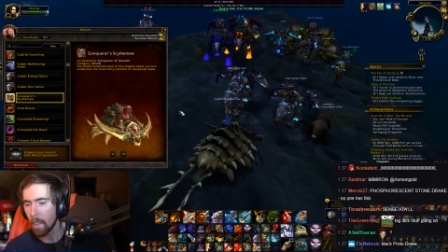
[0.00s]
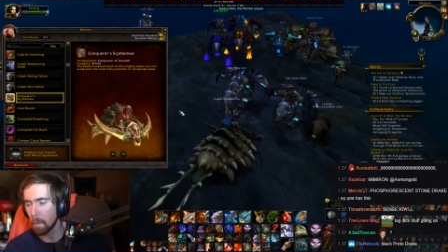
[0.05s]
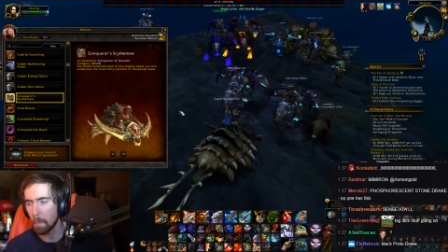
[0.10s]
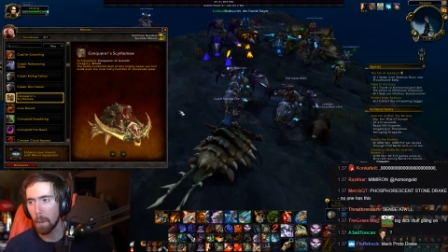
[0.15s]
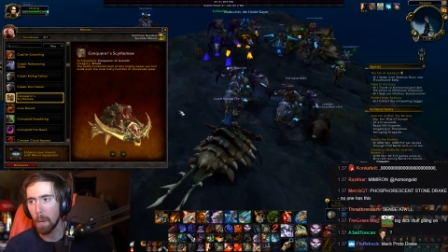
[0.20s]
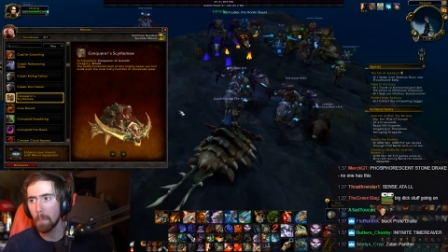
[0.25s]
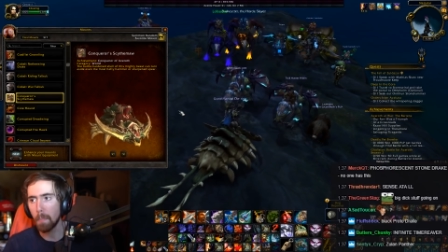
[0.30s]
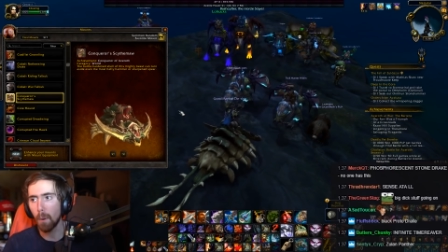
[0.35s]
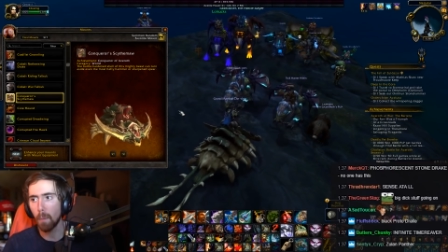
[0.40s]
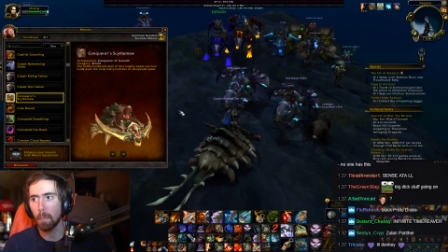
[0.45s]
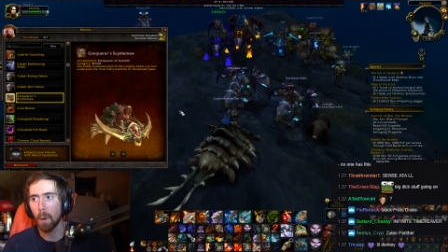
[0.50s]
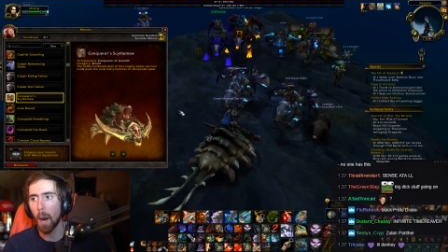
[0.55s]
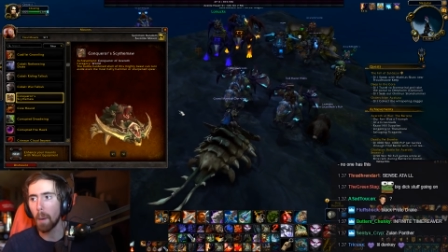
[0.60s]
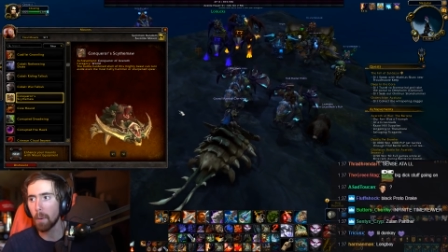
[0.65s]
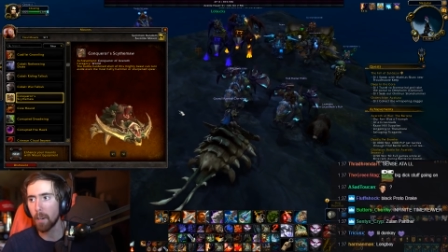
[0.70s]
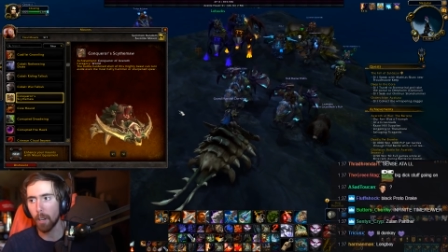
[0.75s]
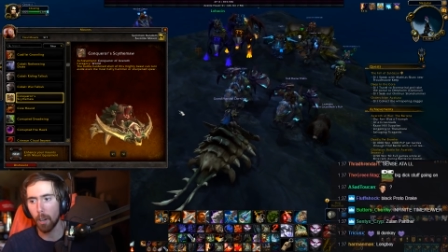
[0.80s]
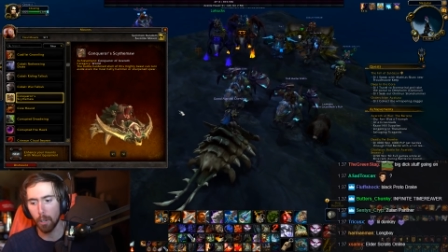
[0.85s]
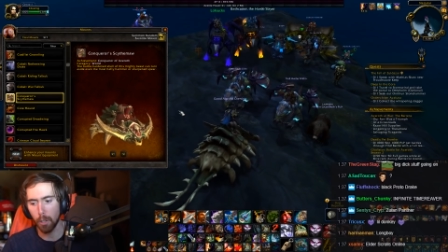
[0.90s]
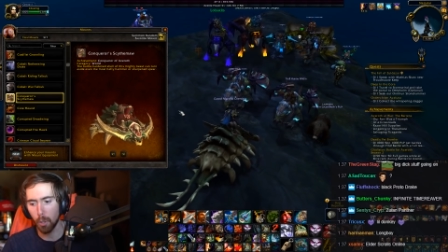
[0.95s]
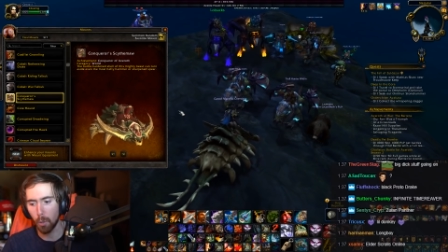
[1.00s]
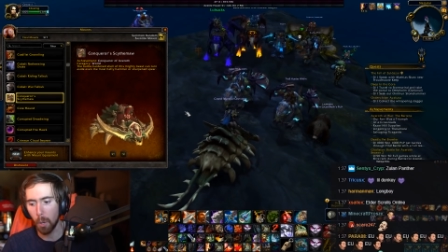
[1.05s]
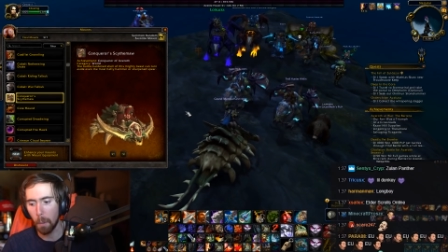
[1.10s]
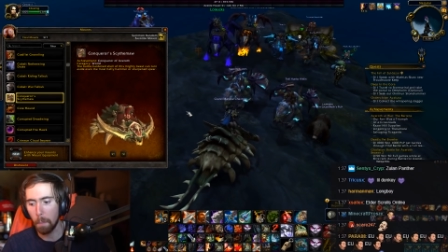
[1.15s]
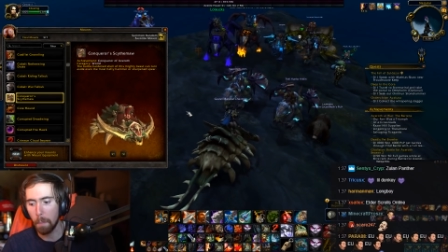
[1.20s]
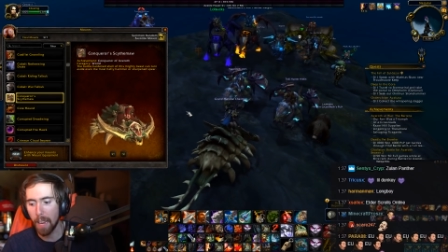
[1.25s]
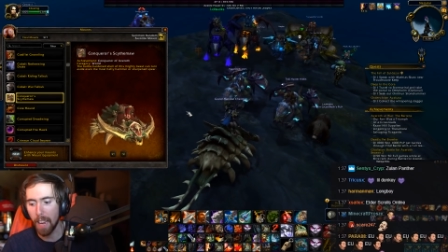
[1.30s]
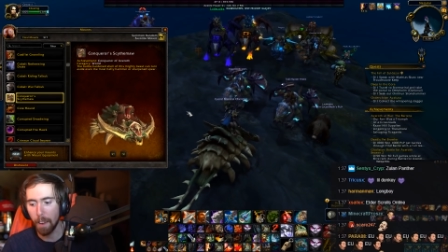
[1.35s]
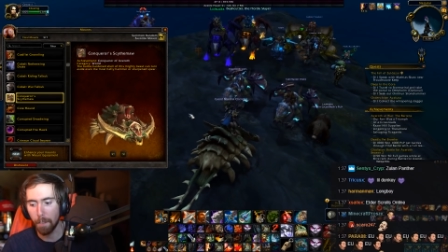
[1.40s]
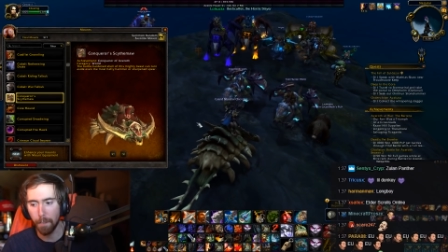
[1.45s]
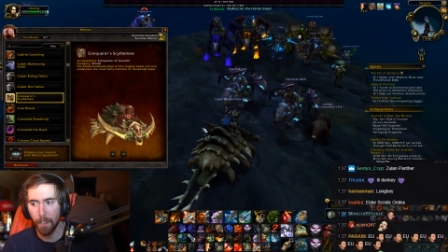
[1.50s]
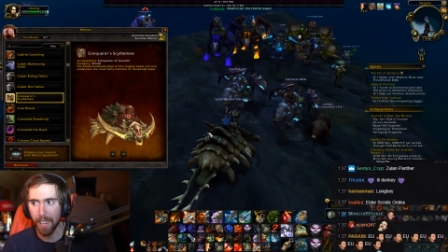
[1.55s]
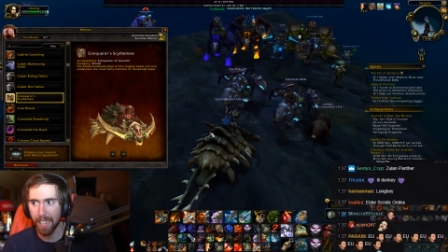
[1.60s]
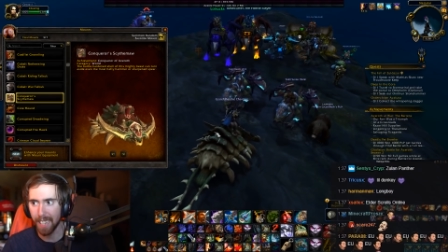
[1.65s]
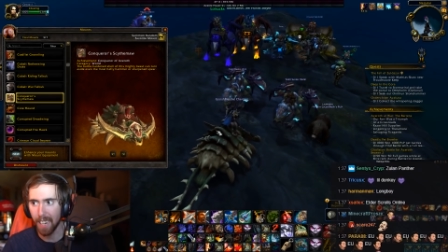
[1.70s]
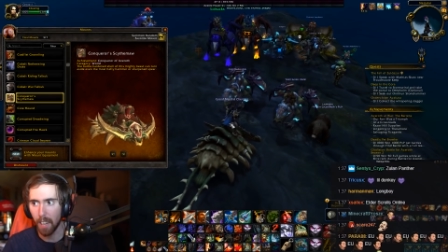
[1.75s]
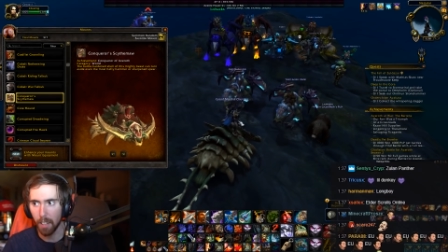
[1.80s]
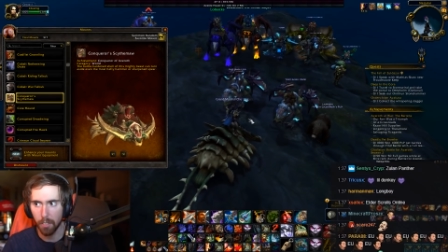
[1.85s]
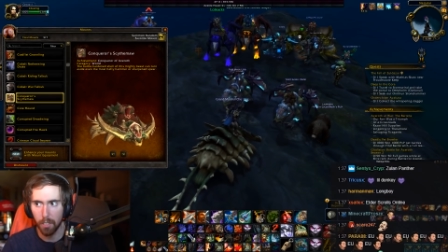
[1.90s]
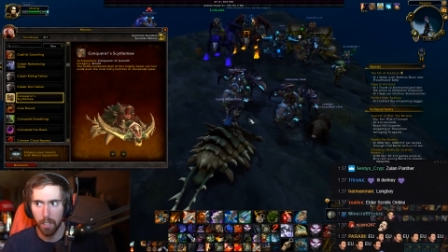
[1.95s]
People probably aren't doing BFA
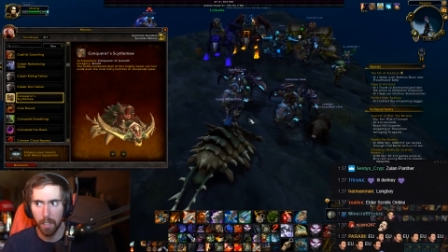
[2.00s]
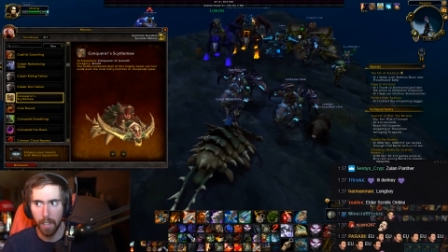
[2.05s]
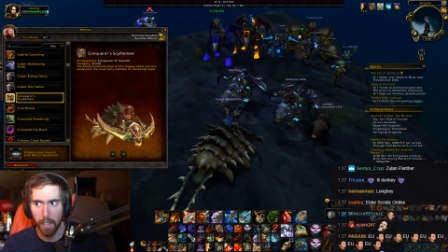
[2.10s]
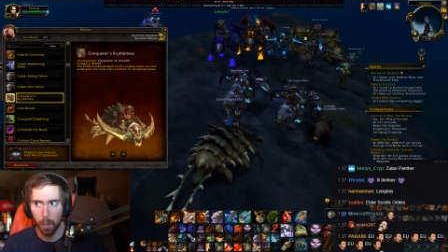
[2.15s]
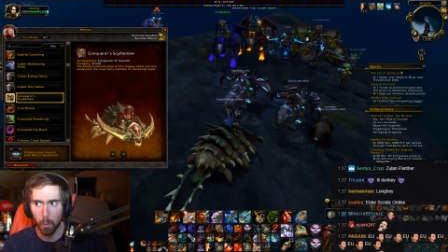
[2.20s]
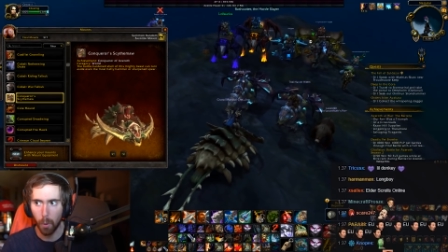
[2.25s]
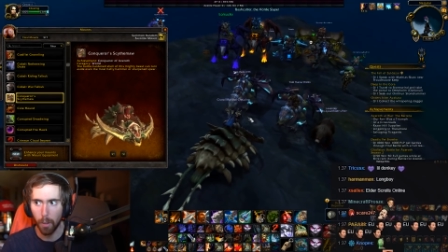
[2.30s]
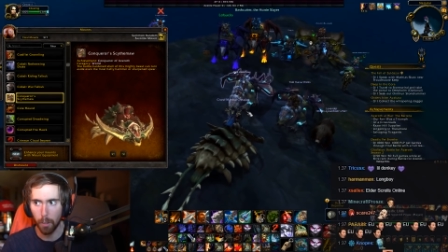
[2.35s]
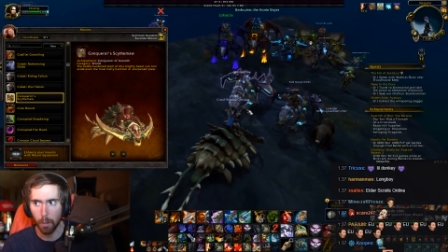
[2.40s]
content anyway.